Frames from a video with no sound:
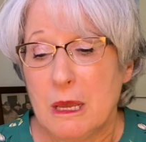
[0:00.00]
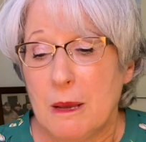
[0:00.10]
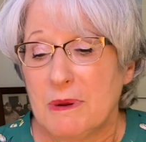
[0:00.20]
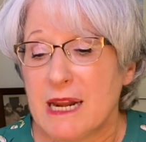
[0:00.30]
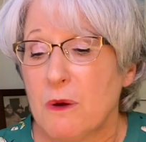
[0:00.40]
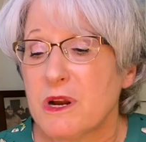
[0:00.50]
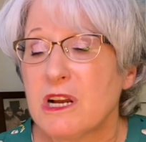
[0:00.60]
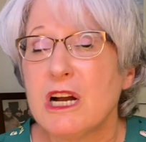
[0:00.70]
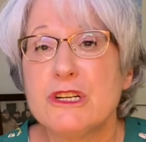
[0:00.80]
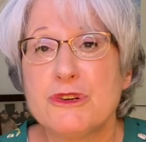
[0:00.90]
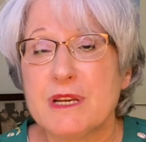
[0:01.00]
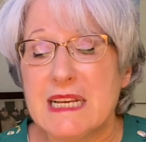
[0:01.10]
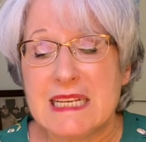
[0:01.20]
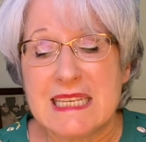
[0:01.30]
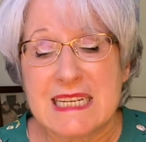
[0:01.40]
but our country
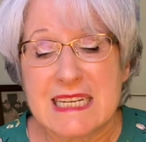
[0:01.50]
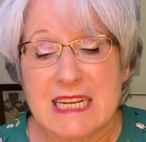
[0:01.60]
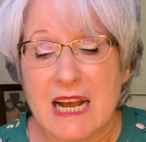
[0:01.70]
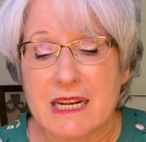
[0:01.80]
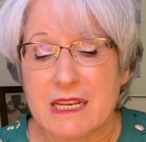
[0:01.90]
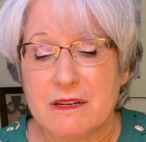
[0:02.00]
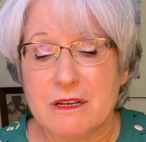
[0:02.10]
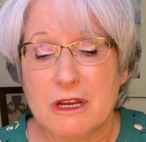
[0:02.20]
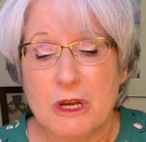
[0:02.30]
is dotted